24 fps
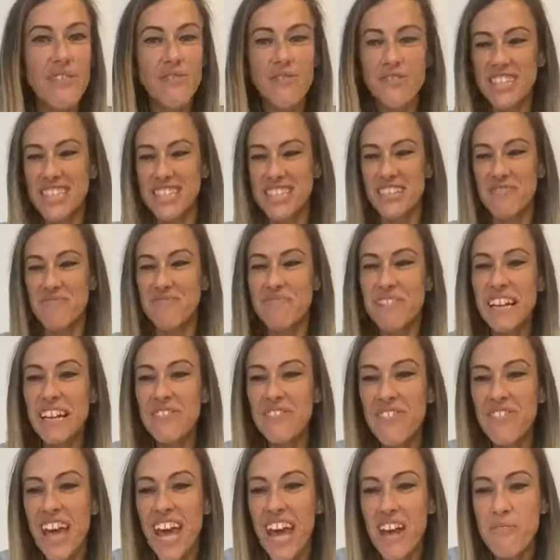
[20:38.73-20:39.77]

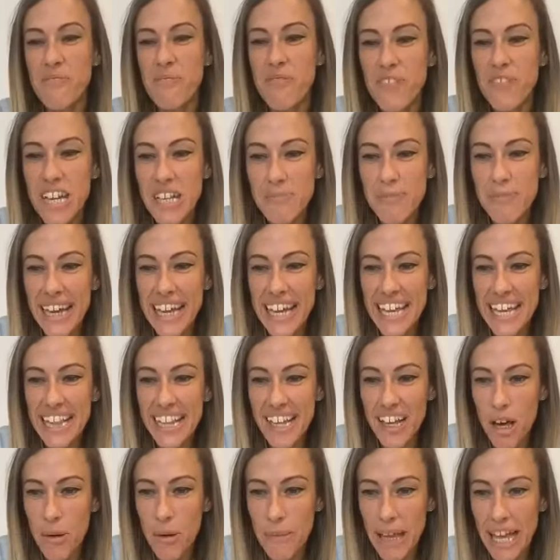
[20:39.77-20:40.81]
submit feedback in the
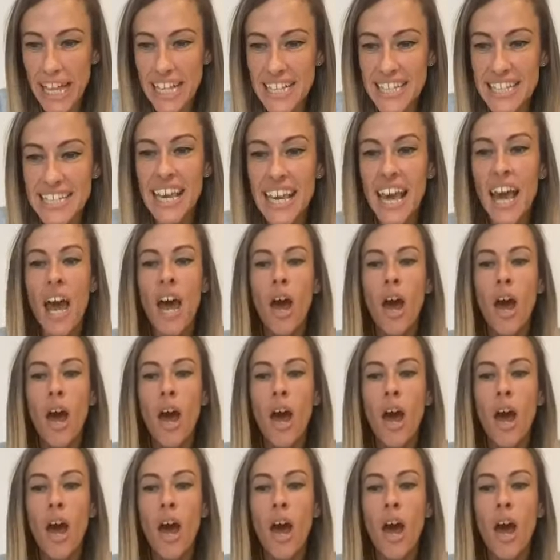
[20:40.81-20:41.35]
comments.